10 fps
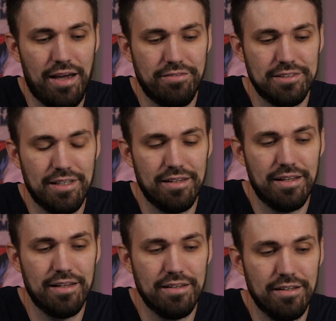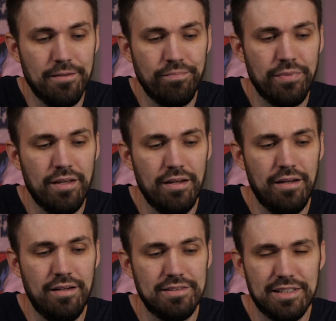have to send in
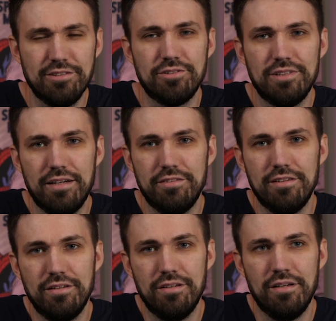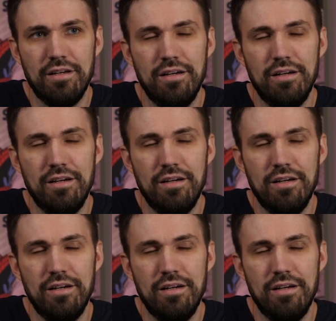6 or 7